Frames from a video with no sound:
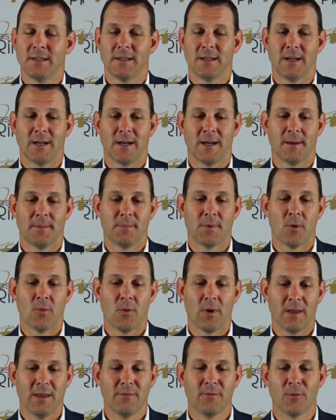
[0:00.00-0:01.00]

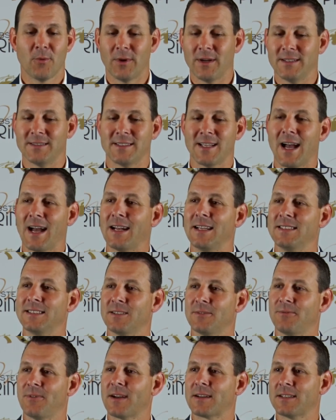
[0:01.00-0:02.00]
but even when he's not, he's
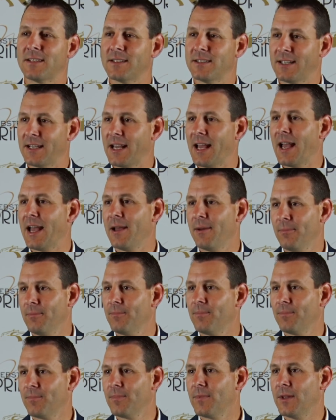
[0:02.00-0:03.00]
affecting the game,
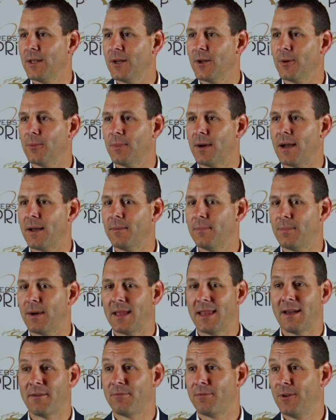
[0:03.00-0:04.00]
you know,
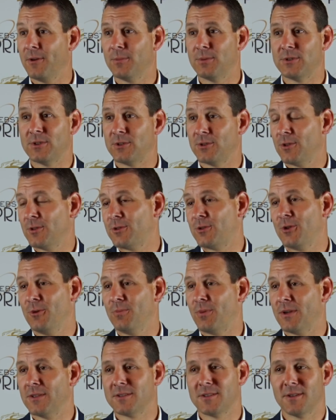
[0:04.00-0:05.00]
by that field position. Those two
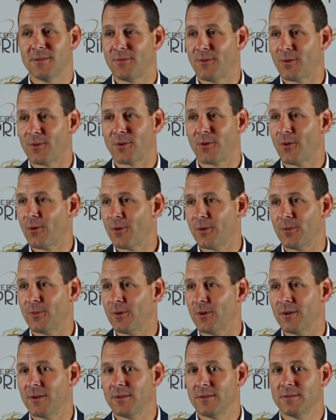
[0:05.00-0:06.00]
punts in the fourth quarter
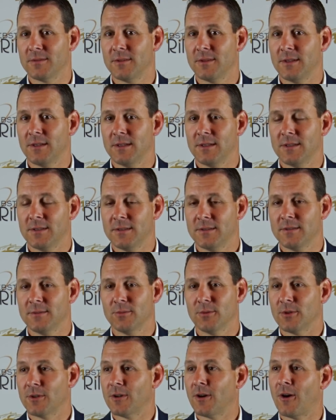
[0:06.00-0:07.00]

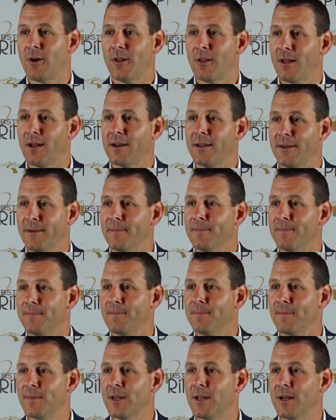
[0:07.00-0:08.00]
were all on him,
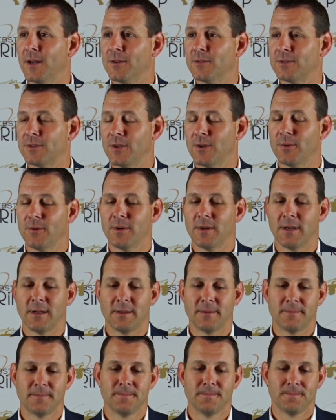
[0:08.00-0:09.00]
you know. So
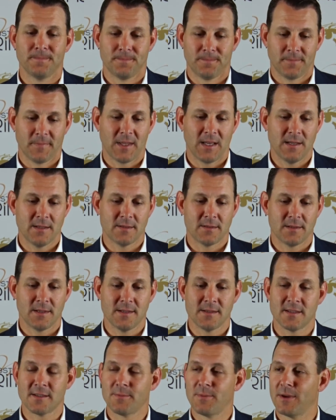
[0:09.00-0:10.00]
he's
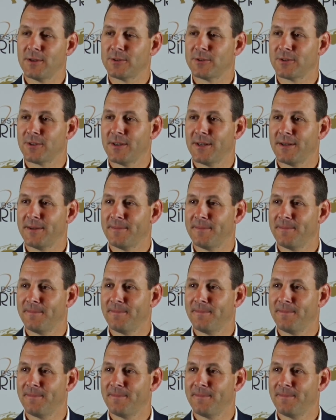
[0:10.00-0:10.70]
a special kid.